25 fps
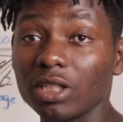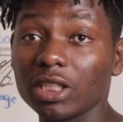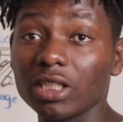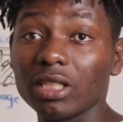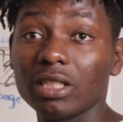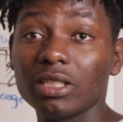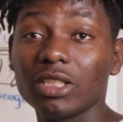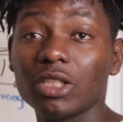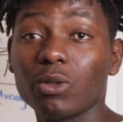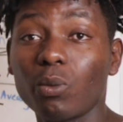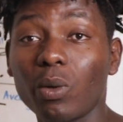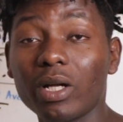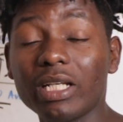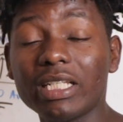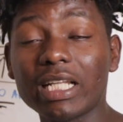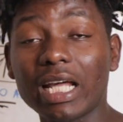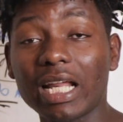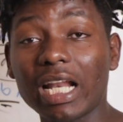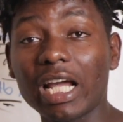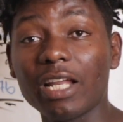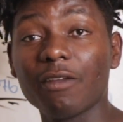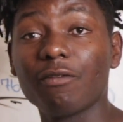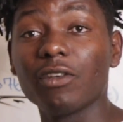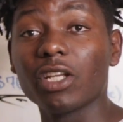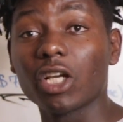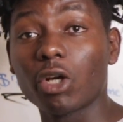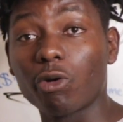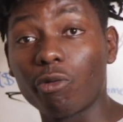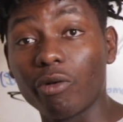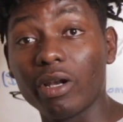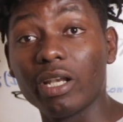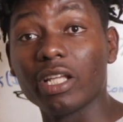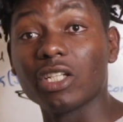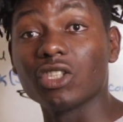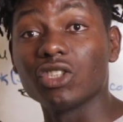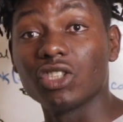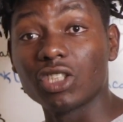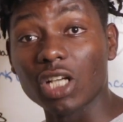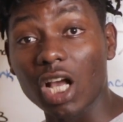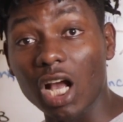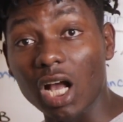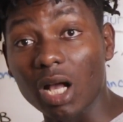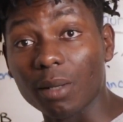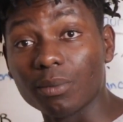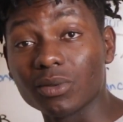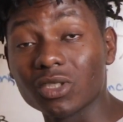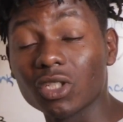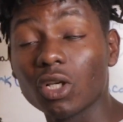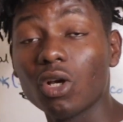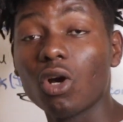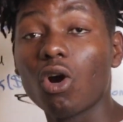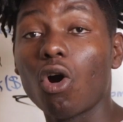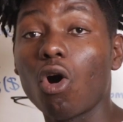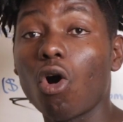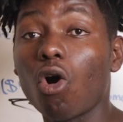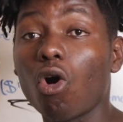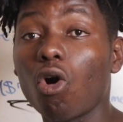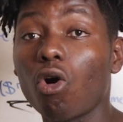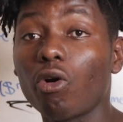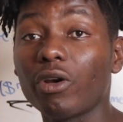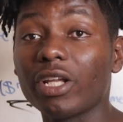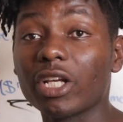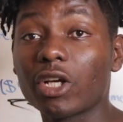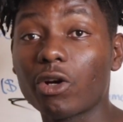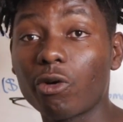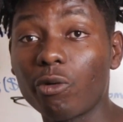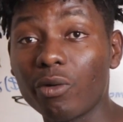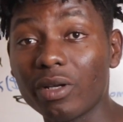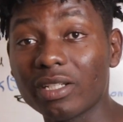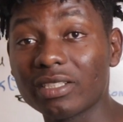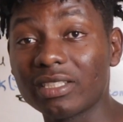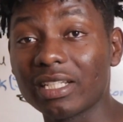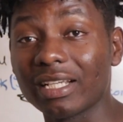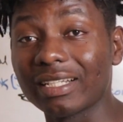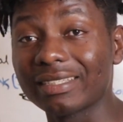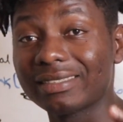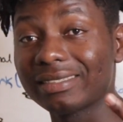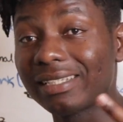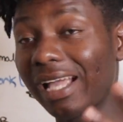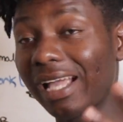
even creating jobs or increasing